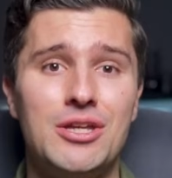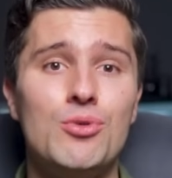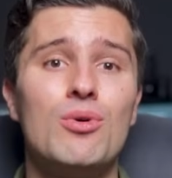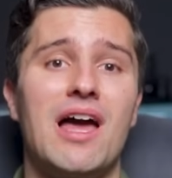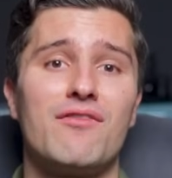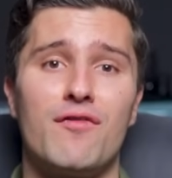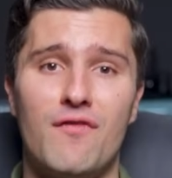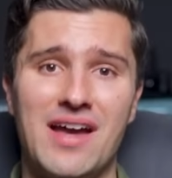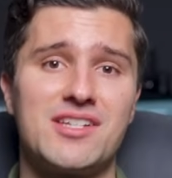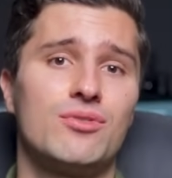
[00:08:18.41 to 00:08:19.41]
you will have a
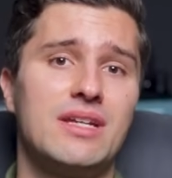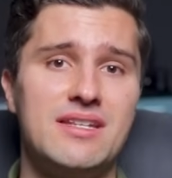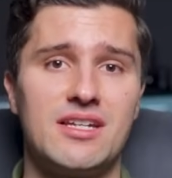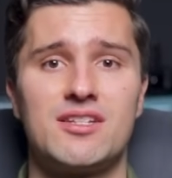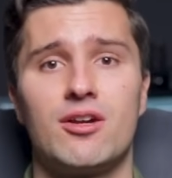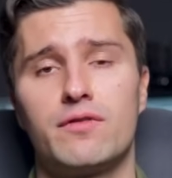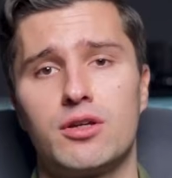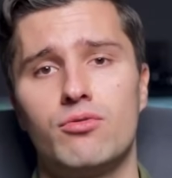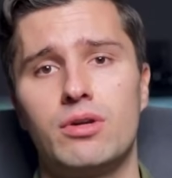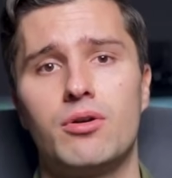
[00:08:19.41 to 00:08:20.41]
faster and easier start of your
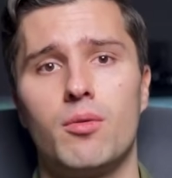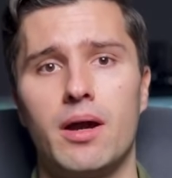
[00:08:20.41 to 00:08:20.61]
career